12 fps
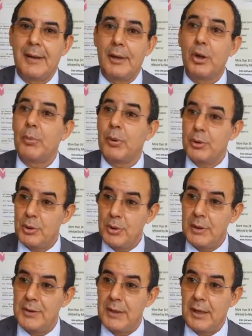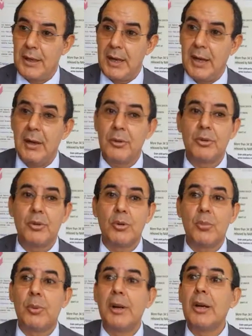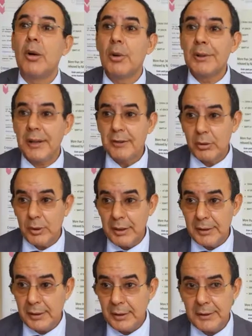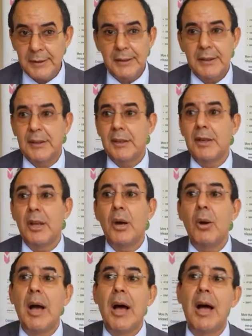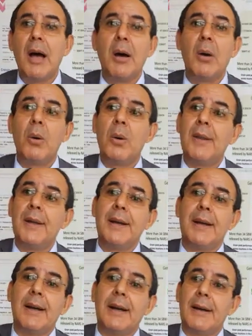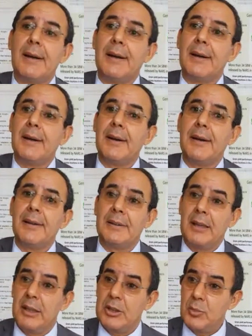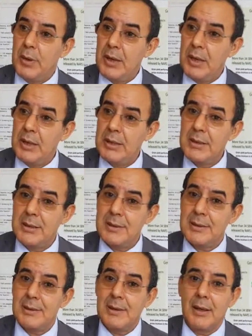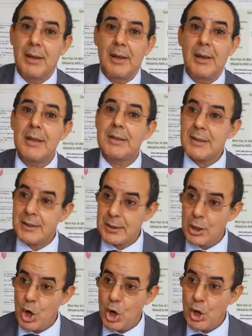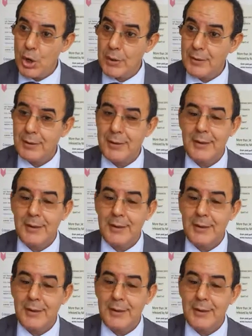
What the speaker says: opportunity now to bring all that together. The know-how, the experience, the lessons learned,